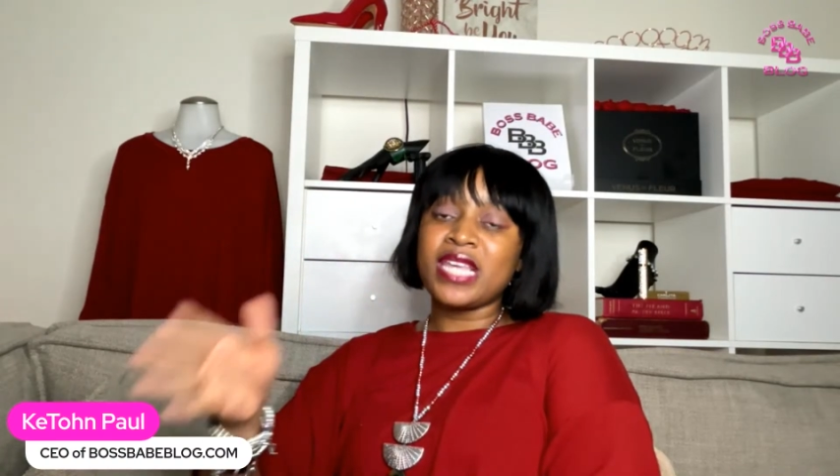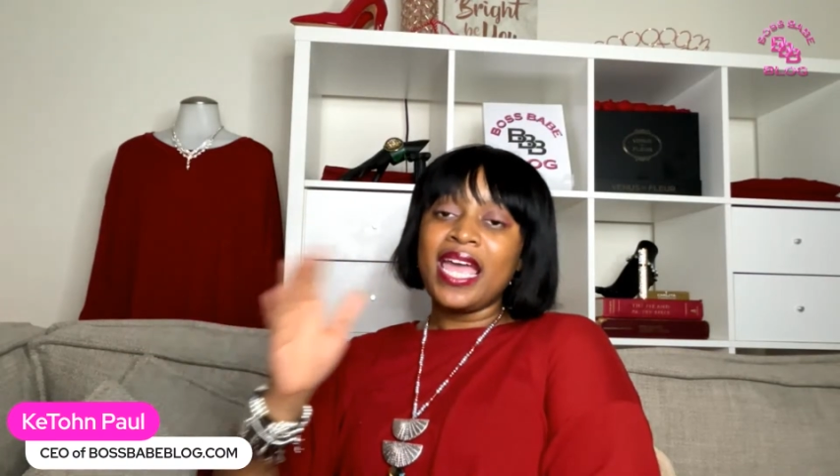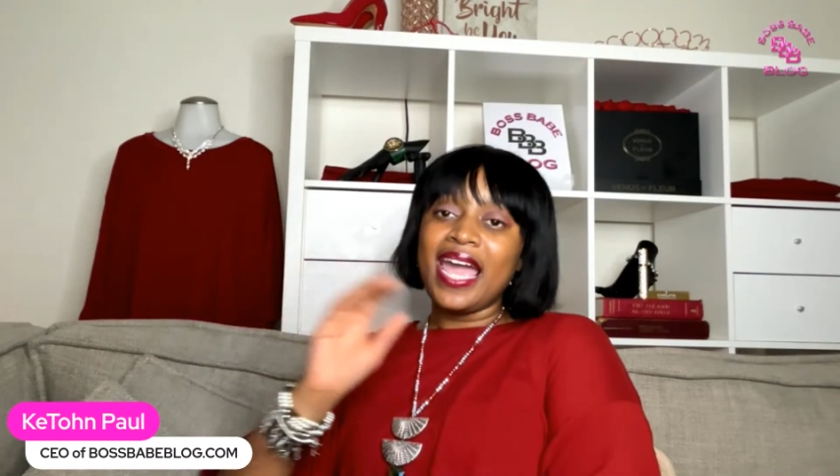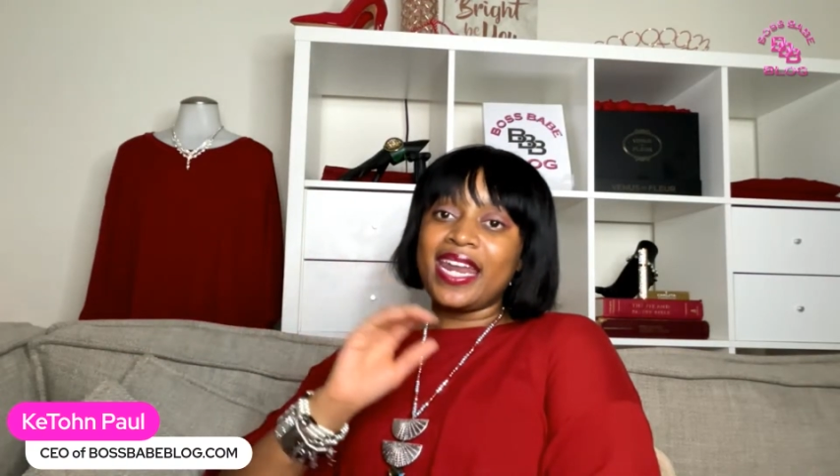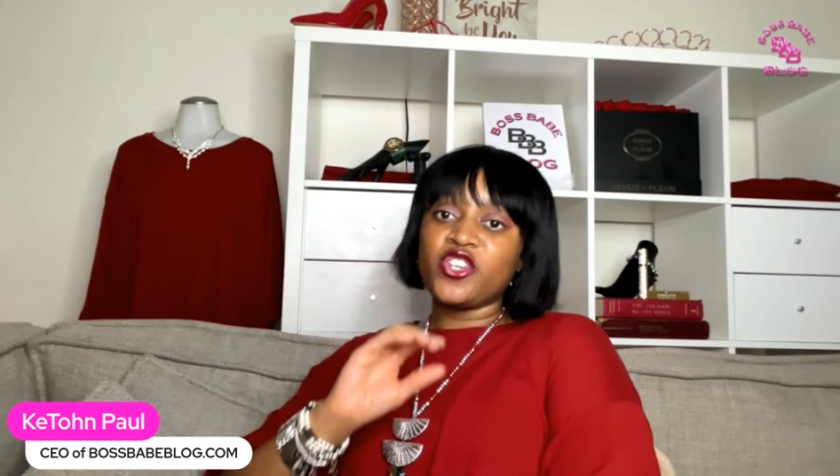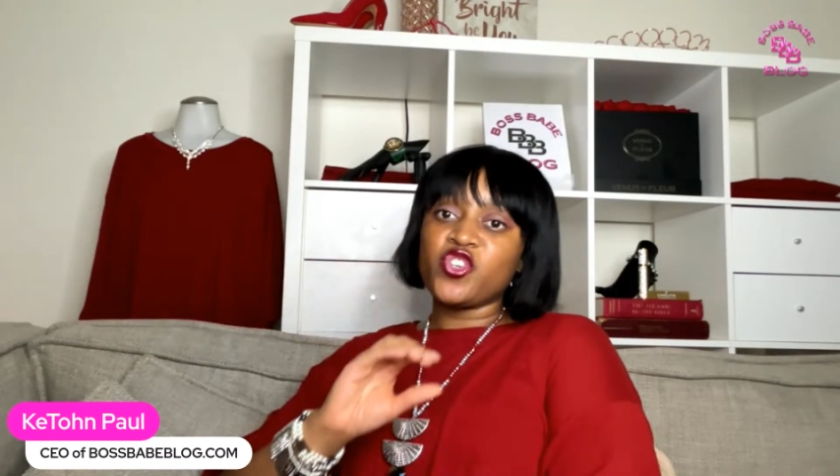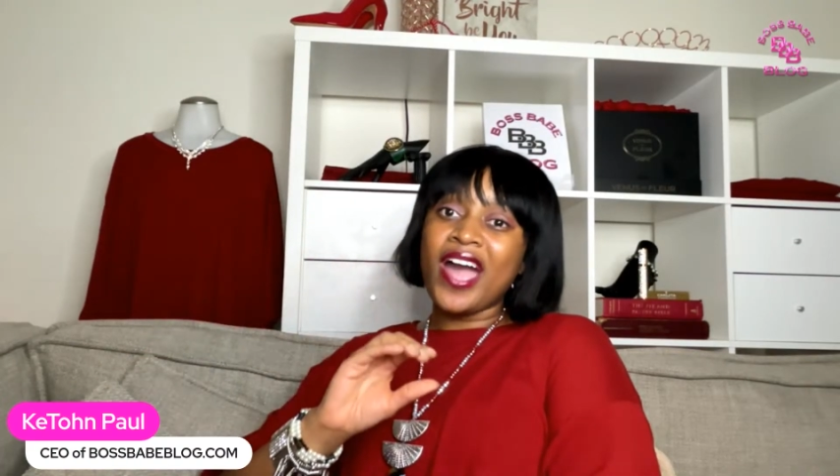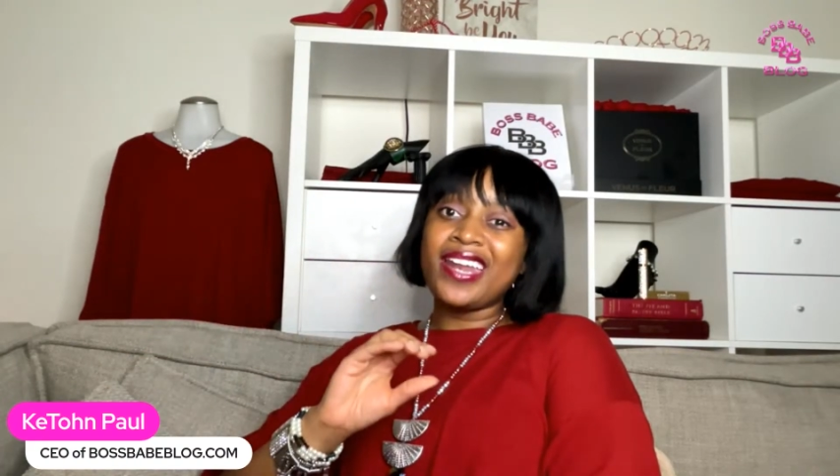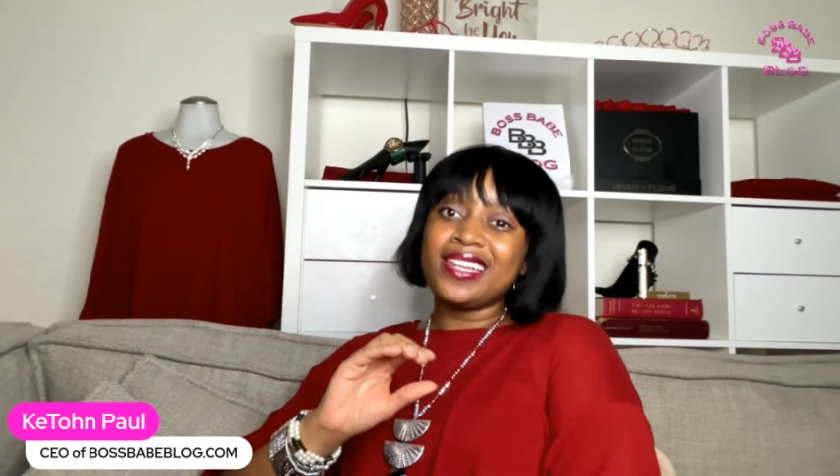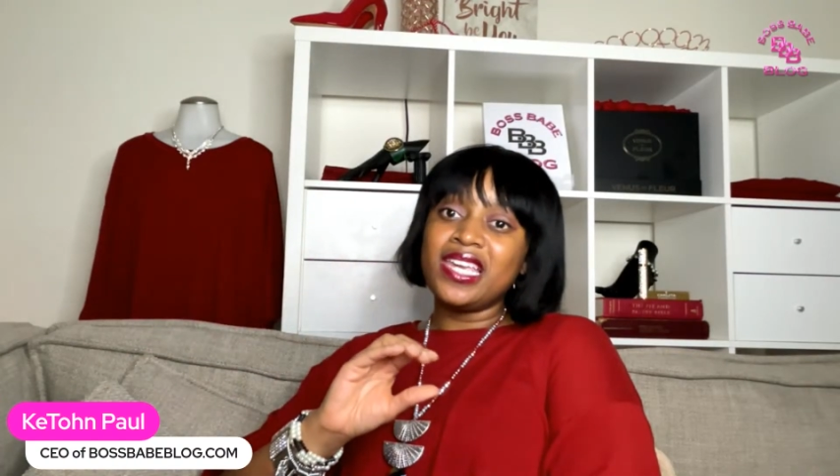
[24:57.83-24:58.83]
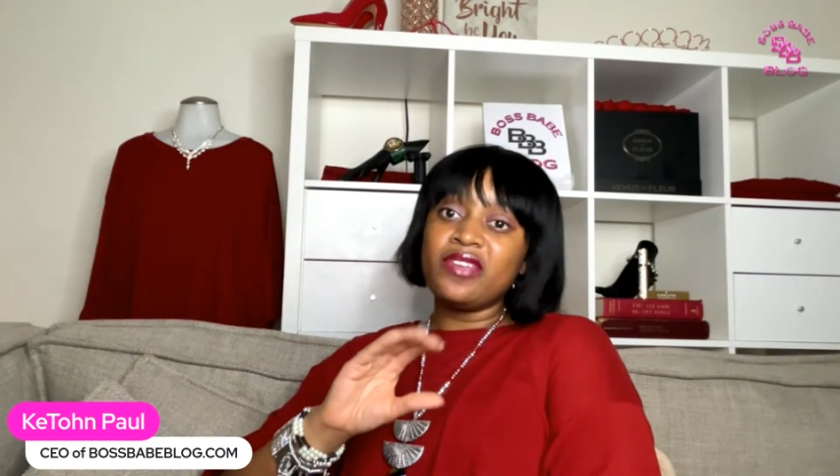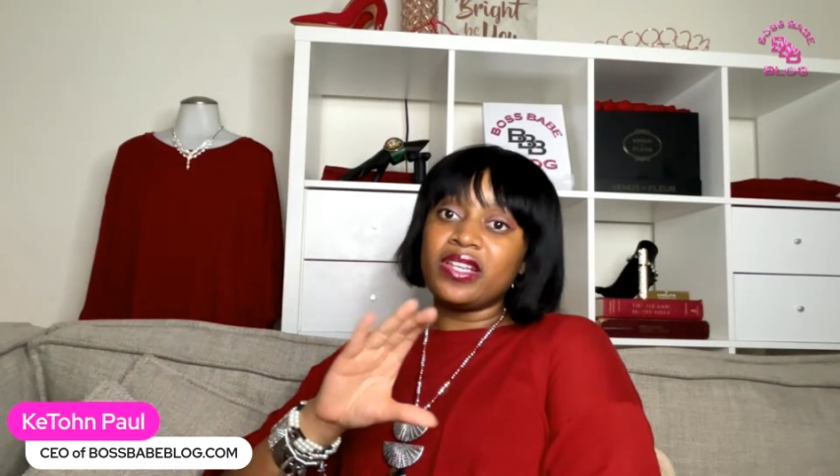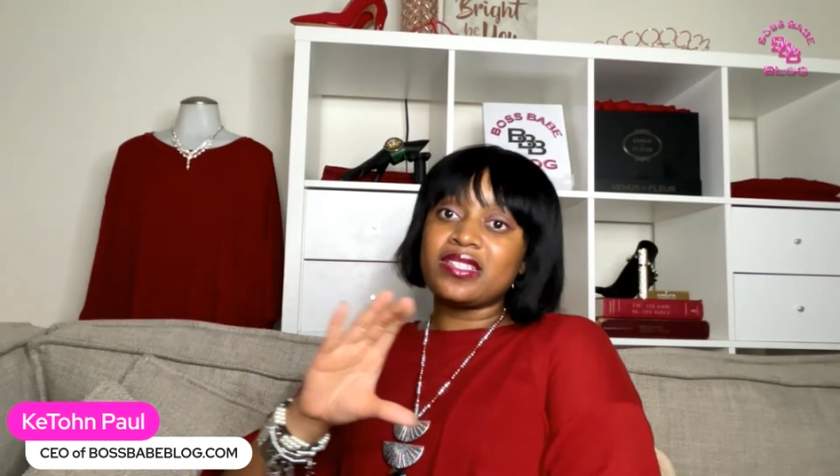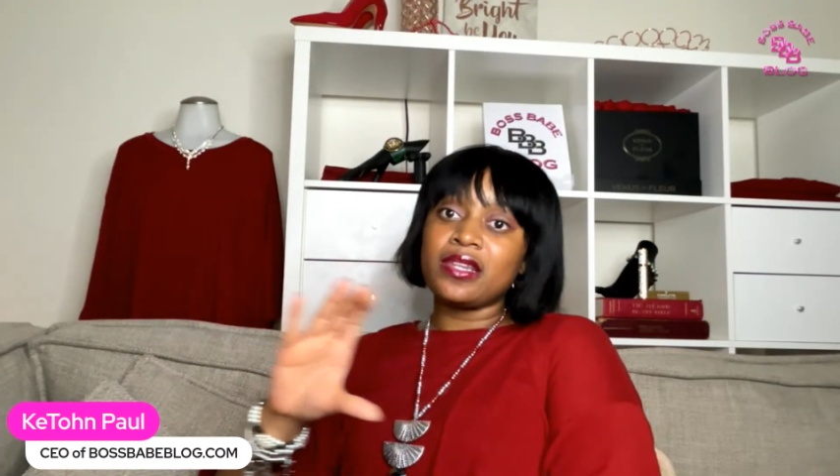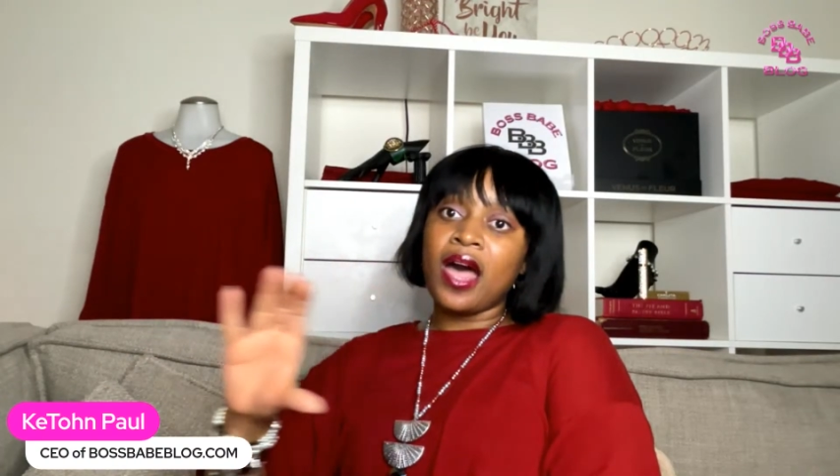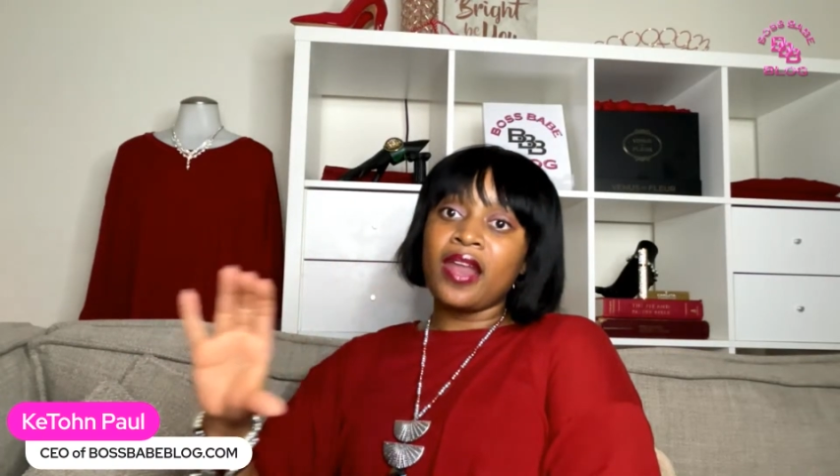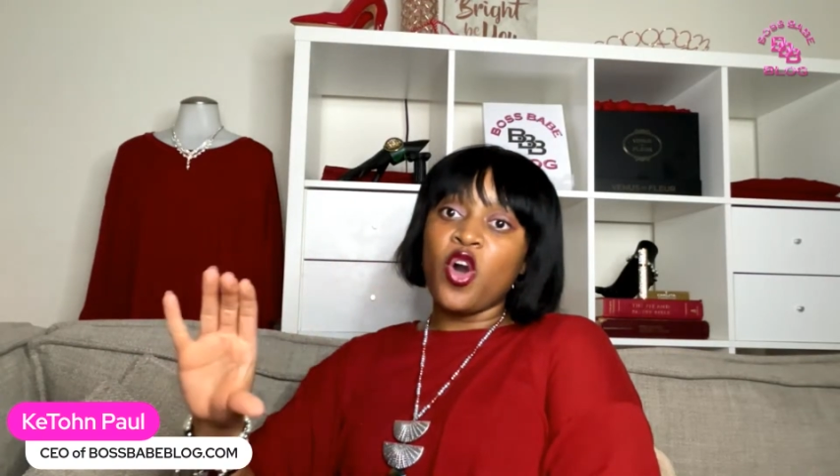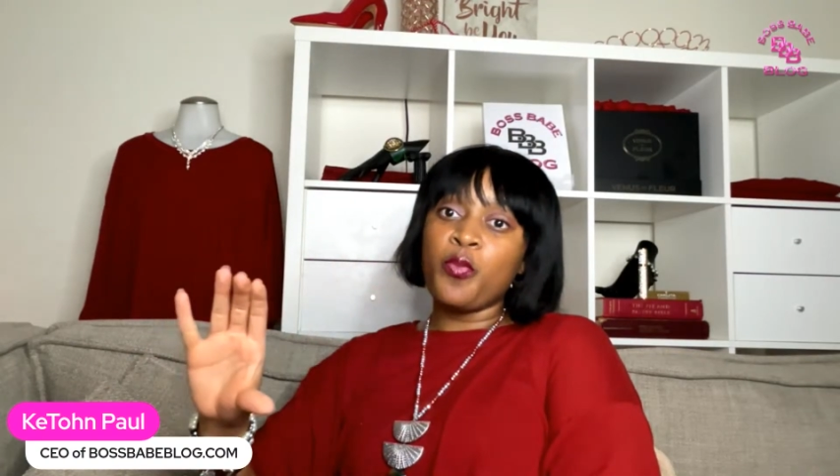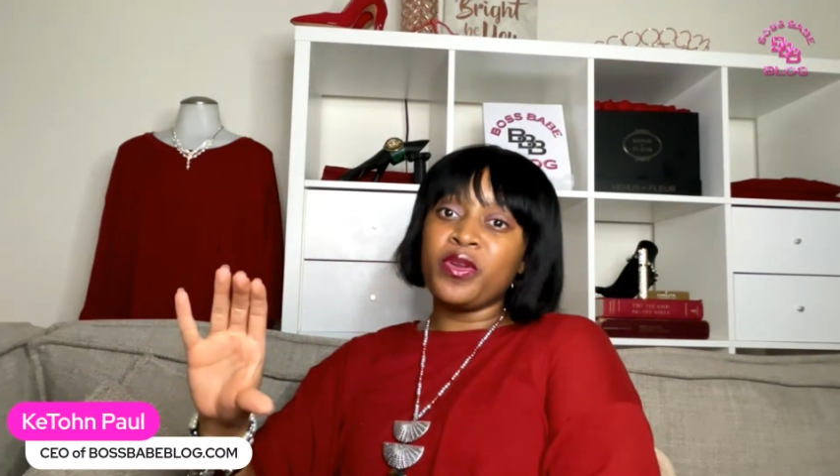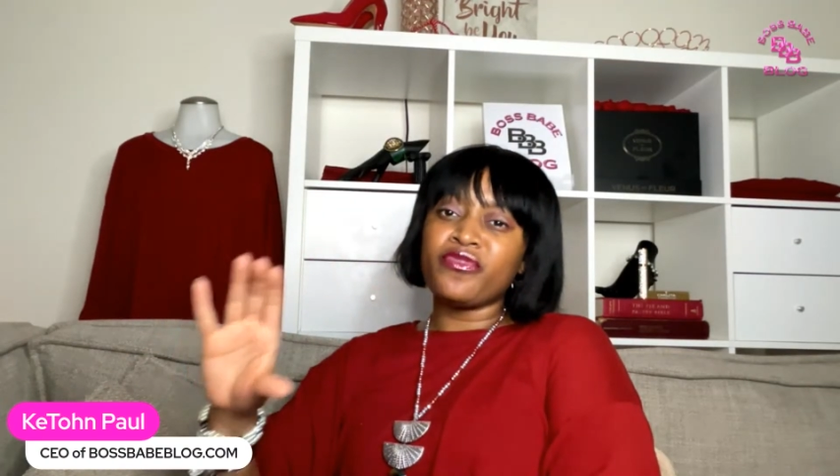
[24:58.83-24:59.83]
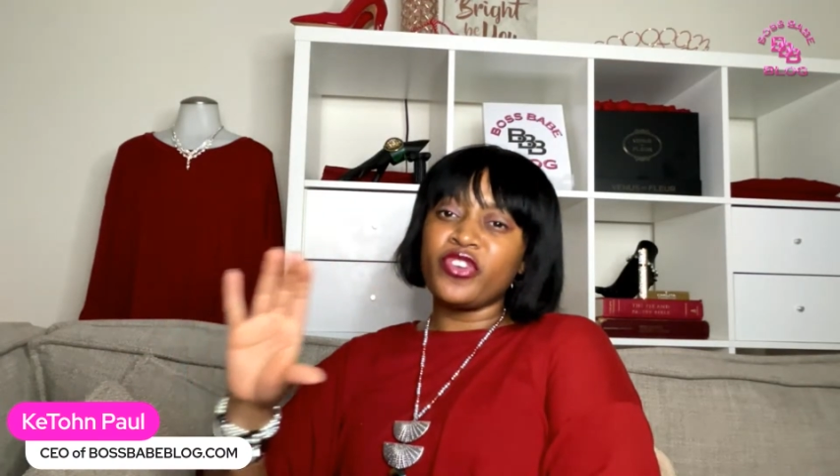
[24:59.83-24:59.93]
And I try to leave a slot open for